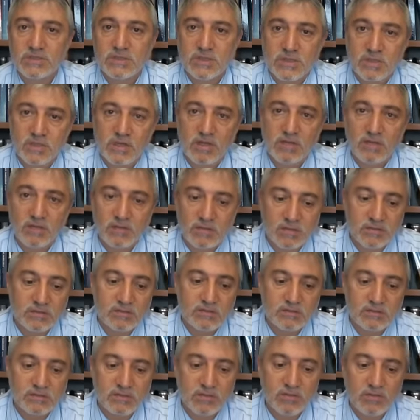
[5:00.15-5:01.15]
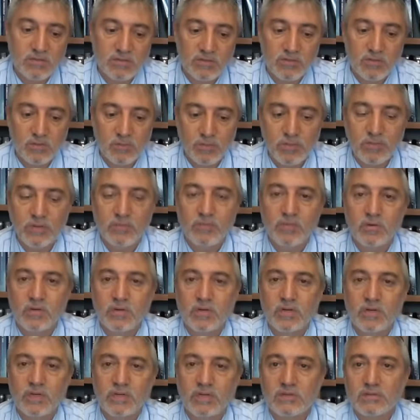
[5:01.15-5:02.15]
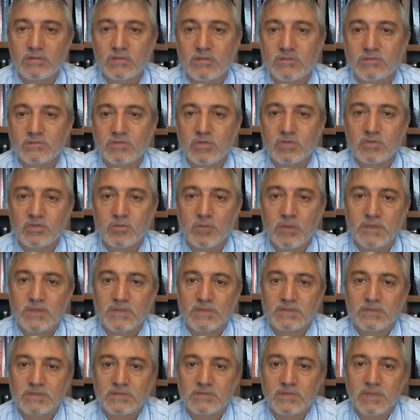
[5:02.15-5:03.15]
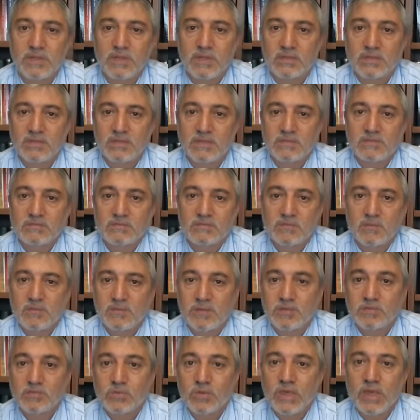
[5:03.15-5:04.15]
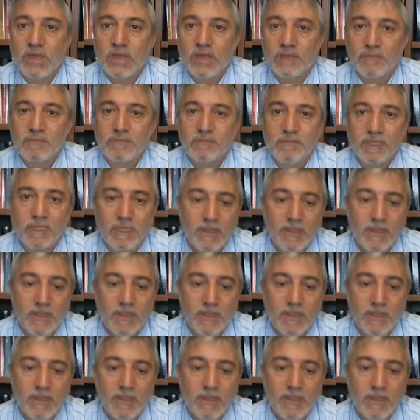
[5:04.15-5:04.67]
synagogue and and open the book and try to participate in the best we can.